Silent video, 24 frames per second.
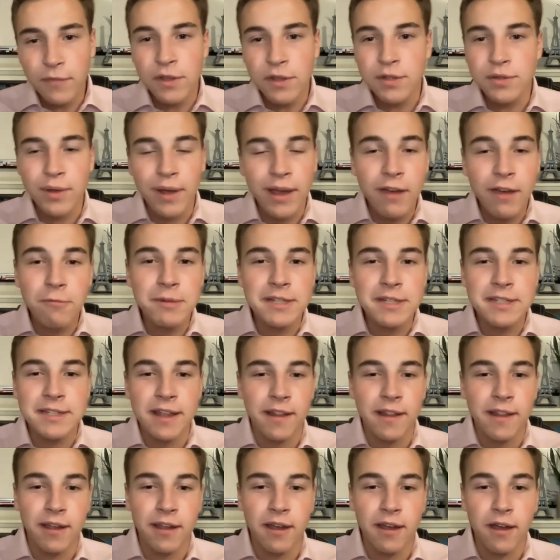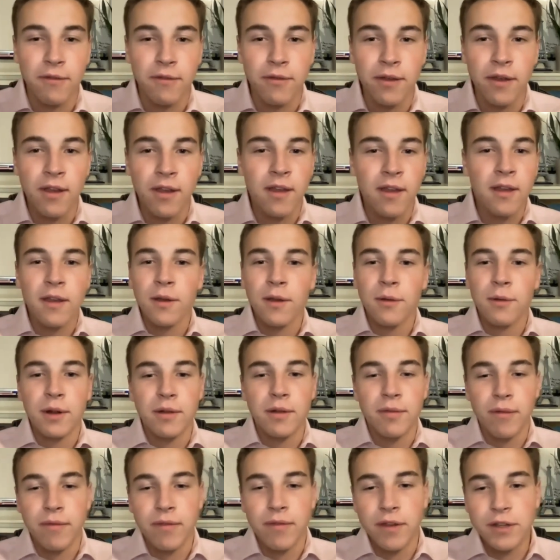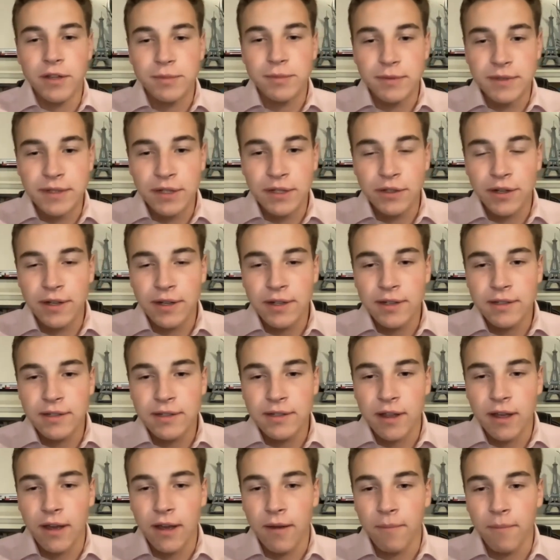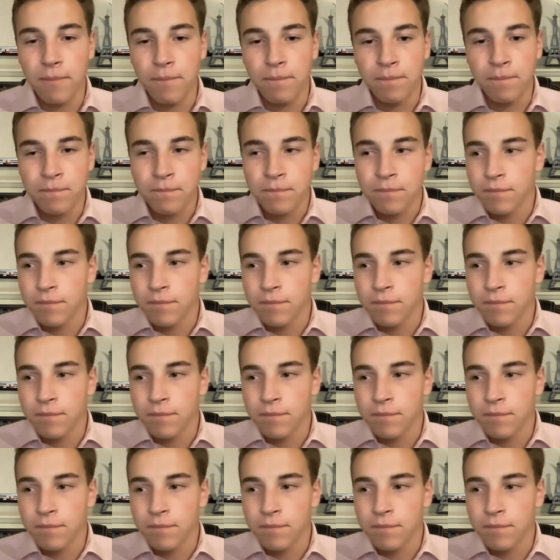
so I have been selling off quite a few of those positions um,